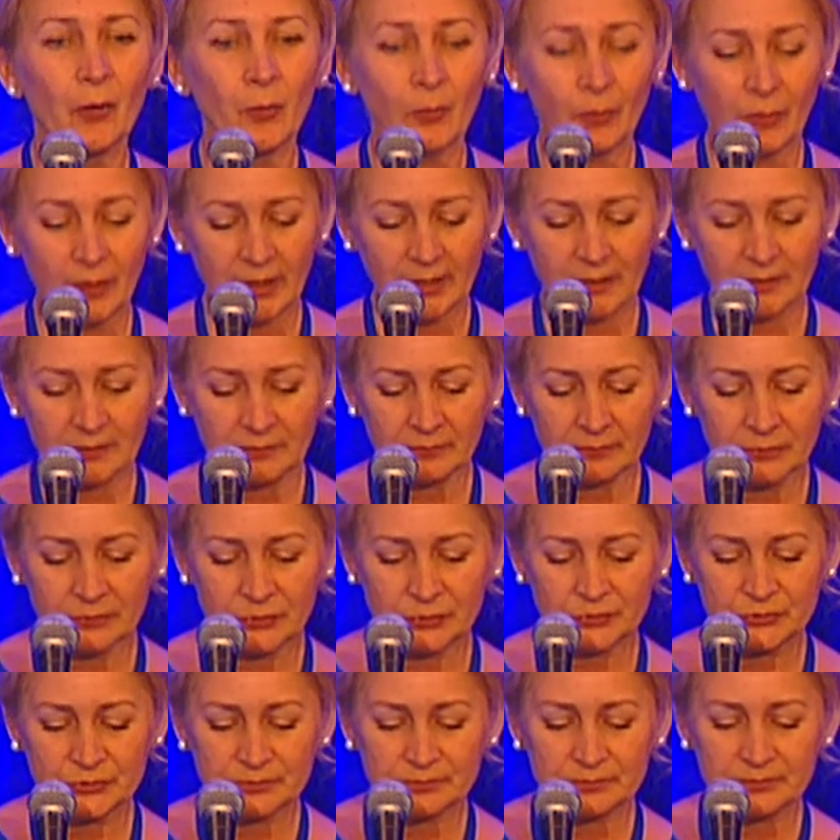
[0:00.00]
Why
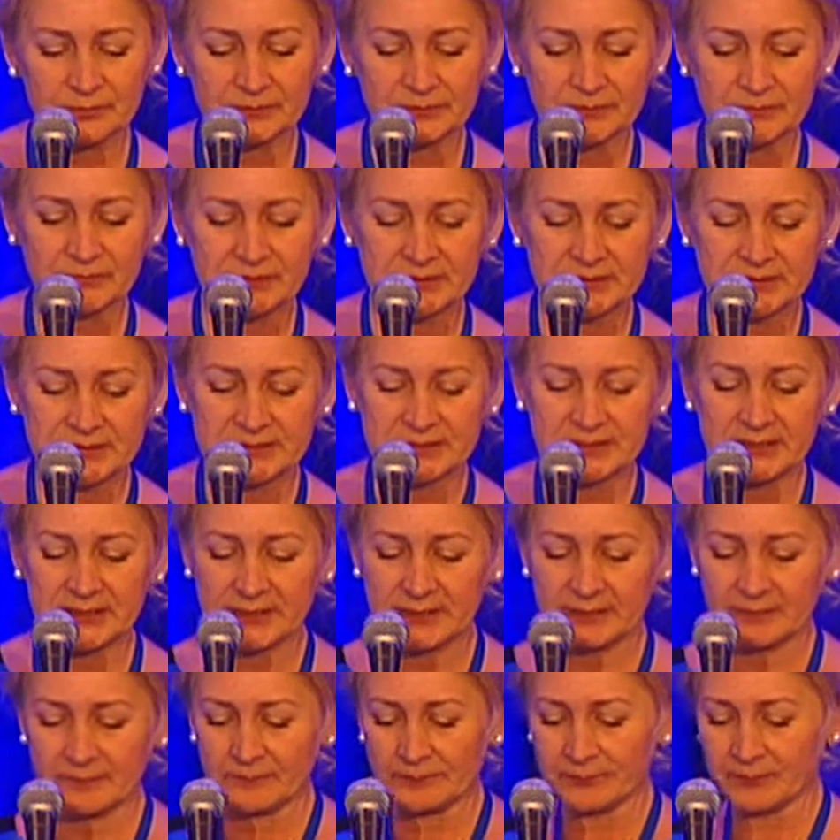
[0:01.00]
mutant
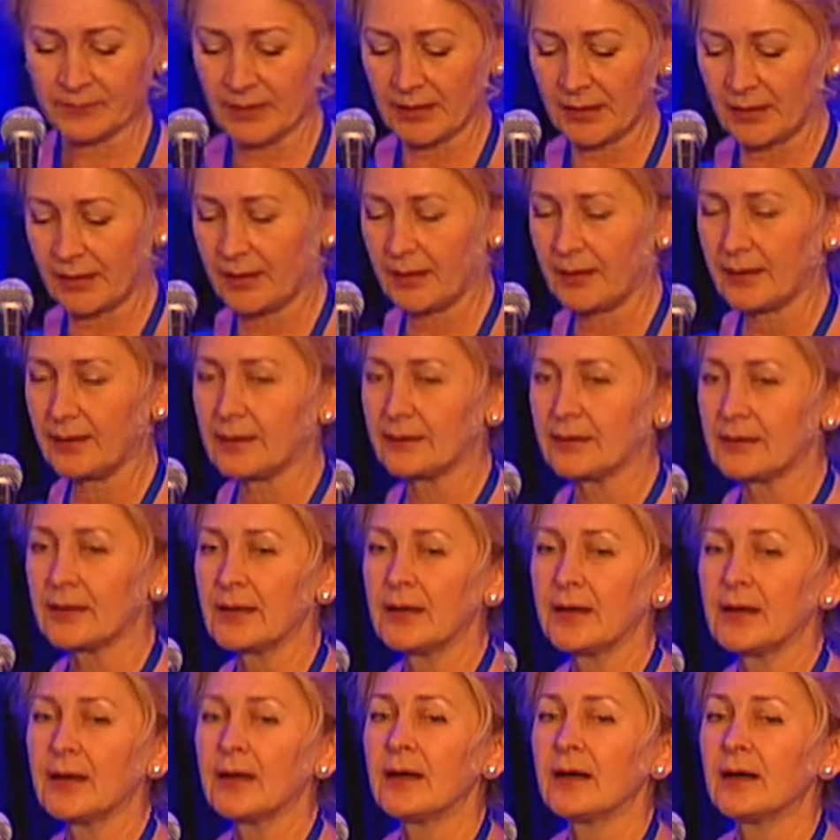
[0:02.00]
P53C
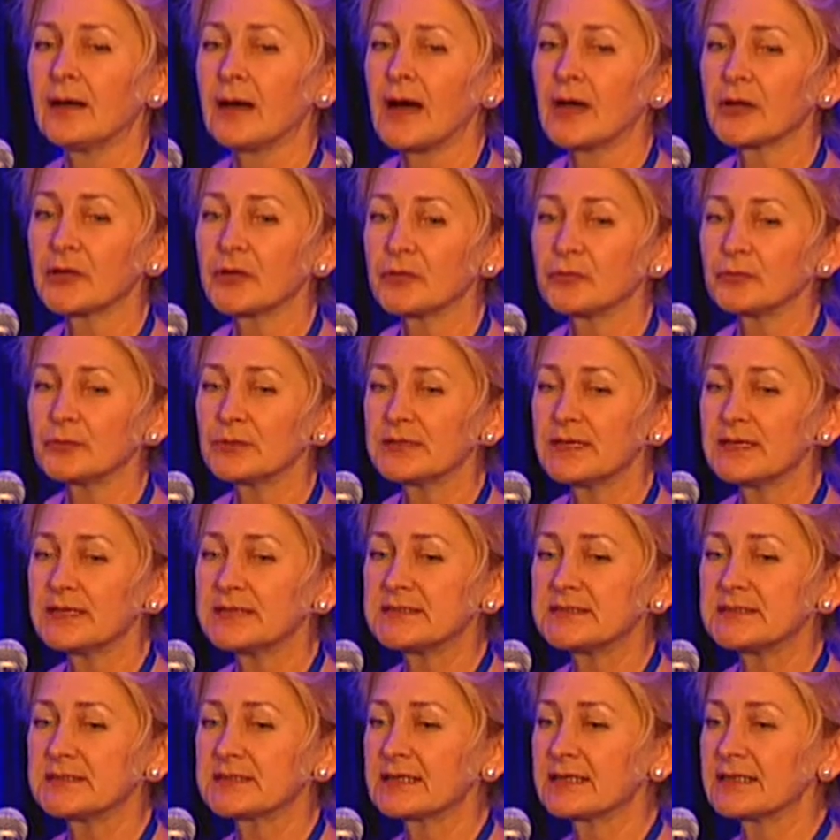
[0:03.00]

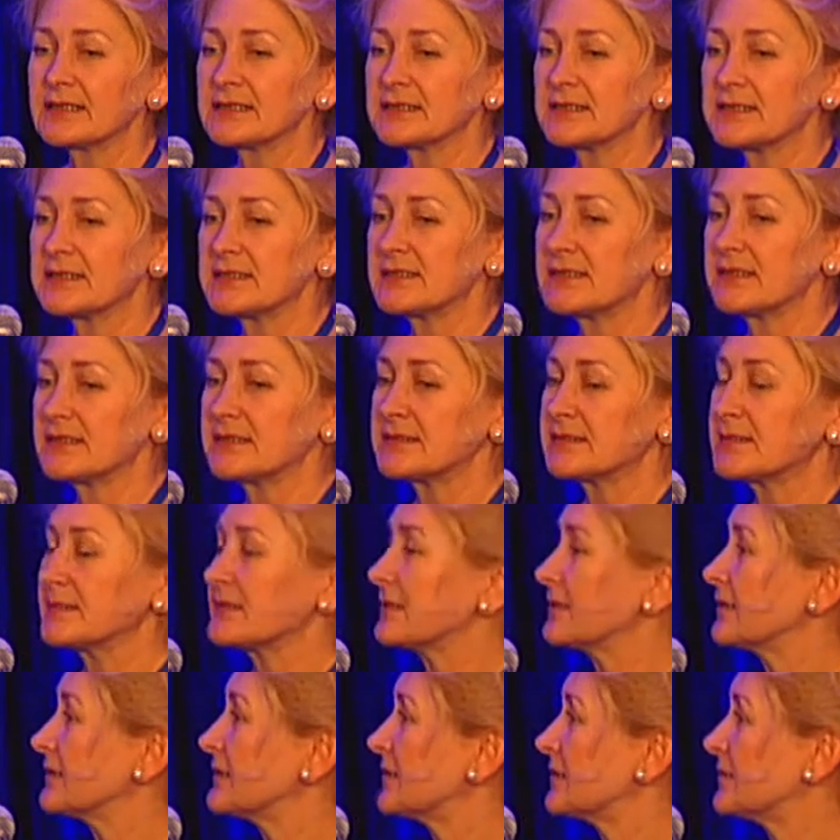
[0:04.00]
accumulates in cancer cells?
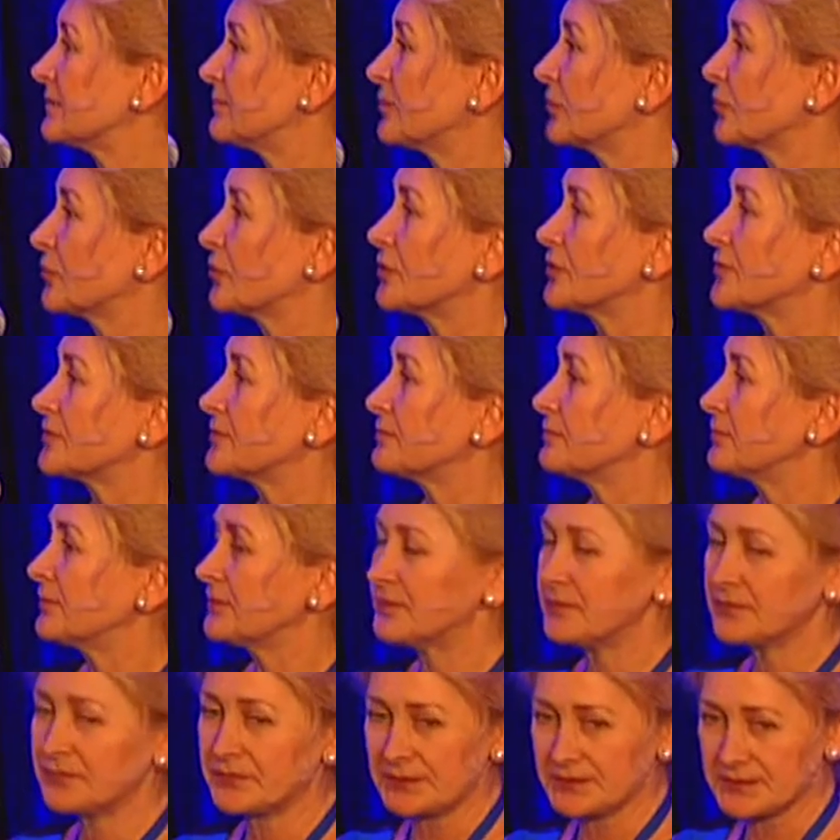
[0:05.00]
This is because
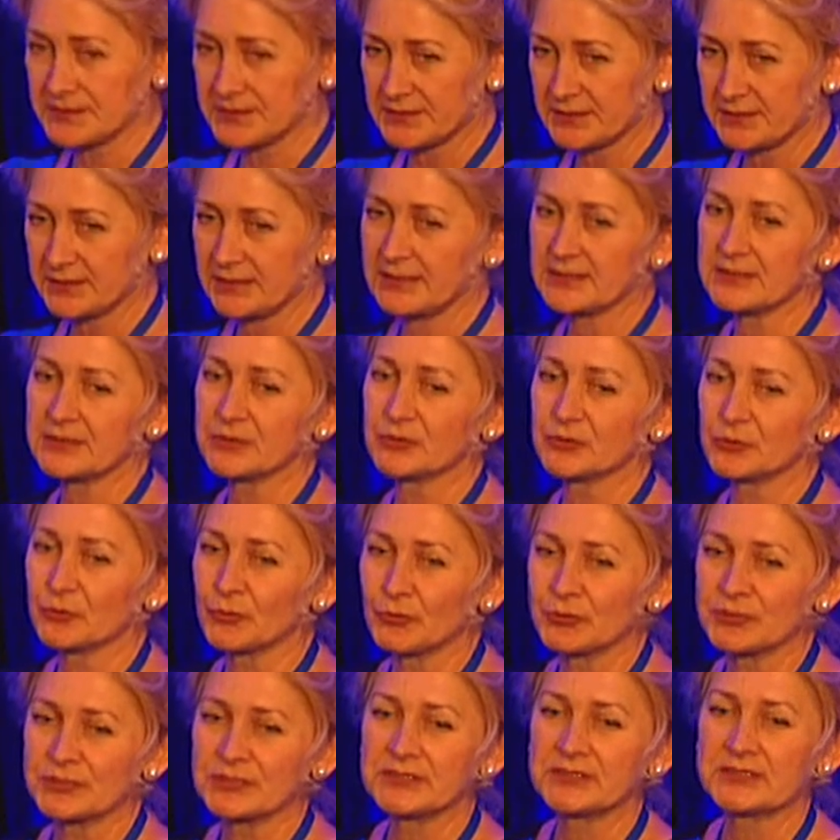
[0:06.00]
P53, as you
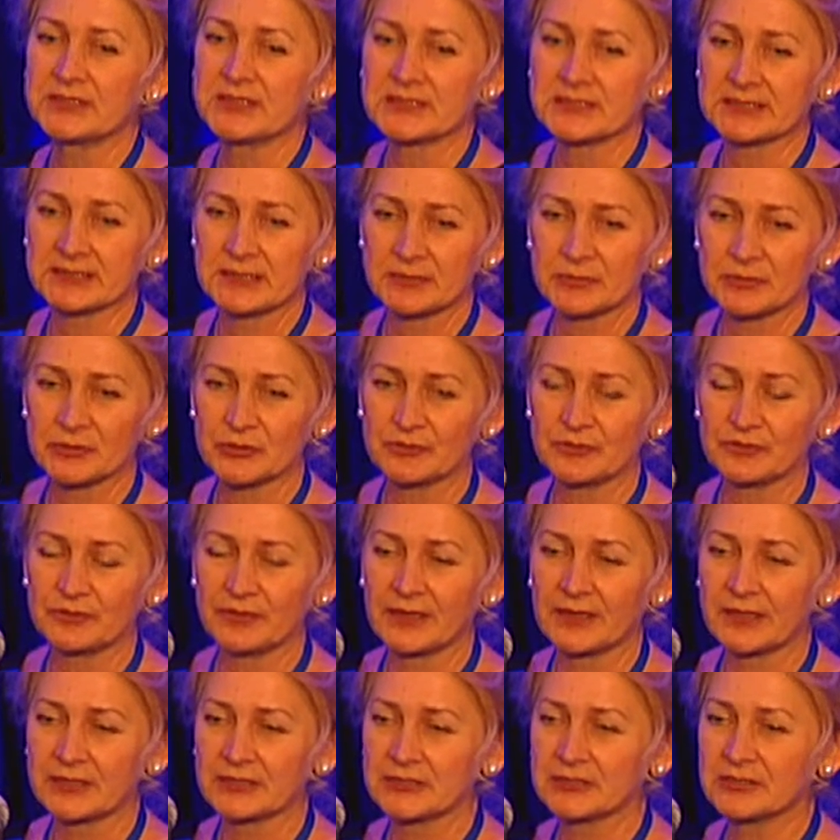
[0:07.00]
know, is a transcription
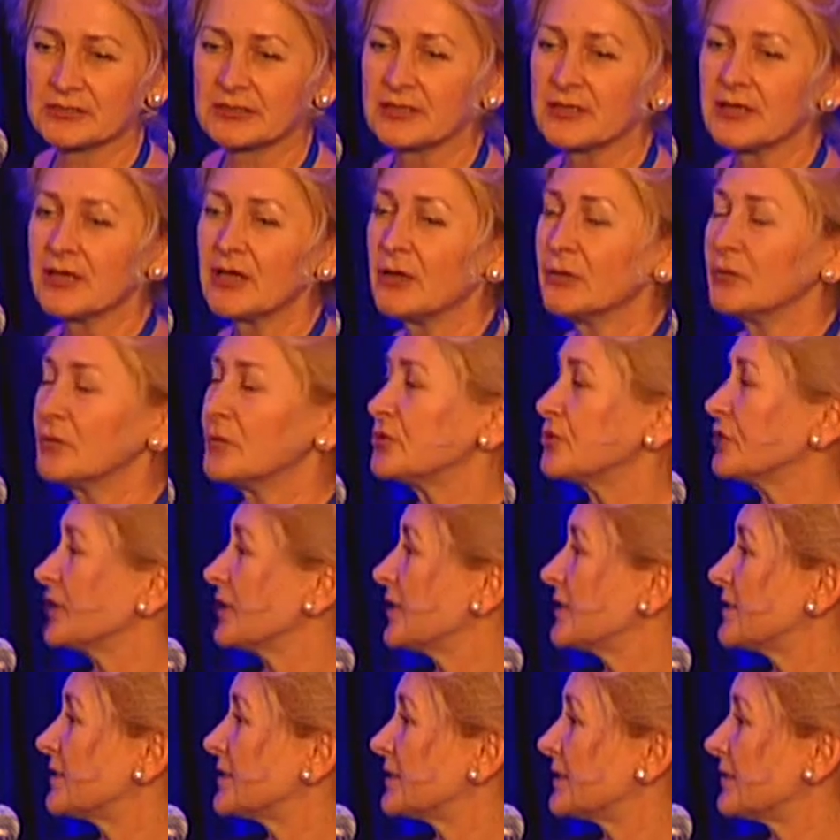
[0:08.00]
factor which
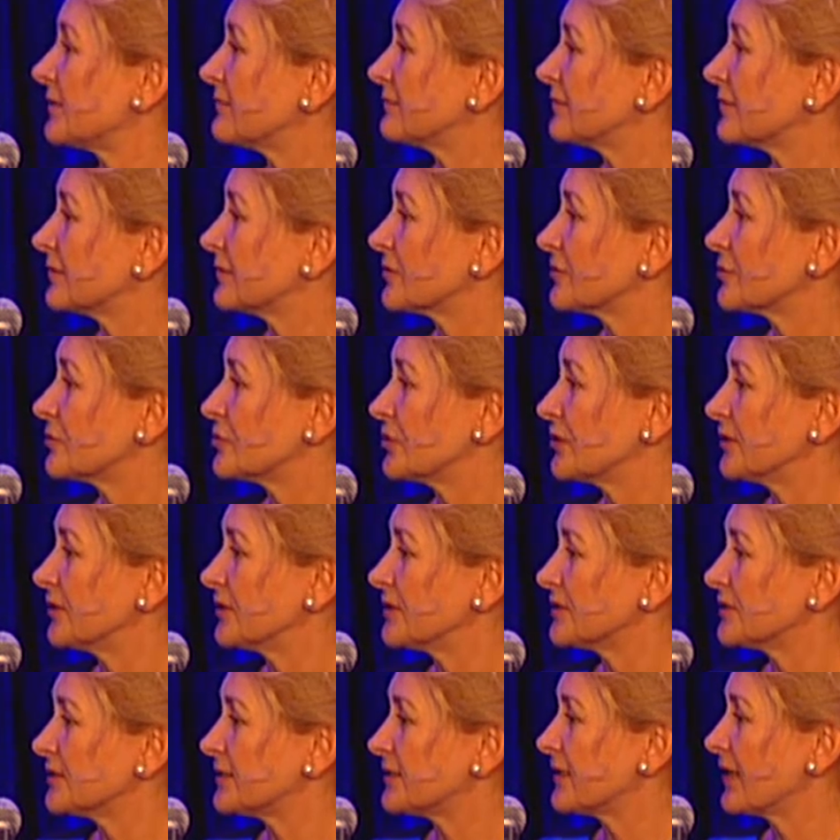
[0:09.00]
has several
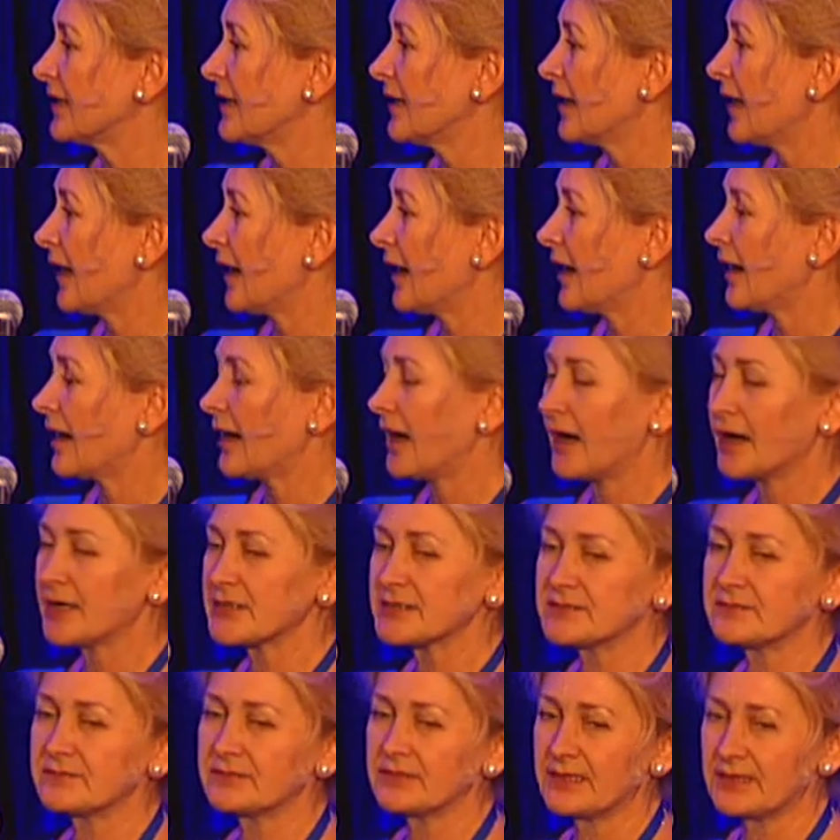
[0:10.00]
genes
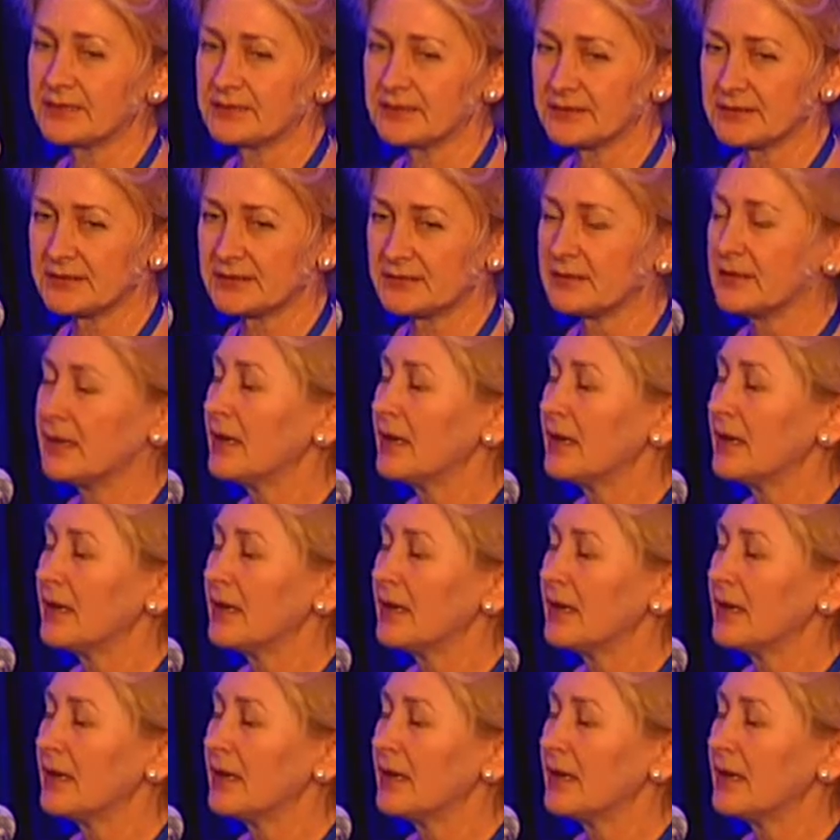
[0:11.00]
activated,